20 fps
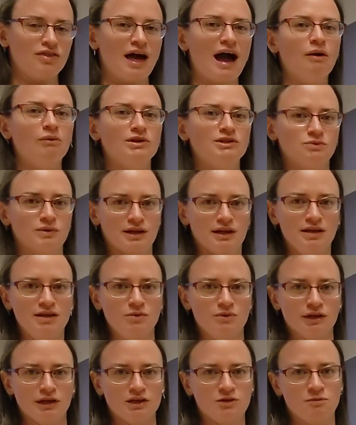that was when he
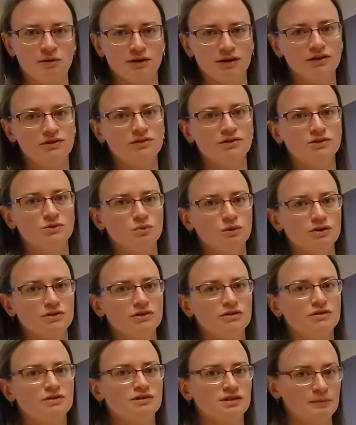would experience his
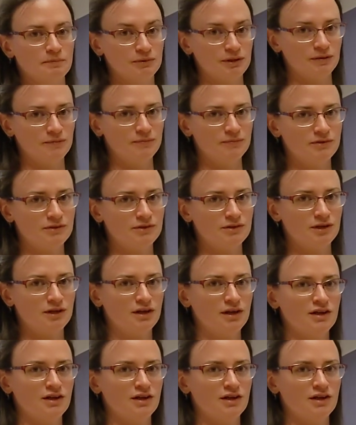worst symptoms.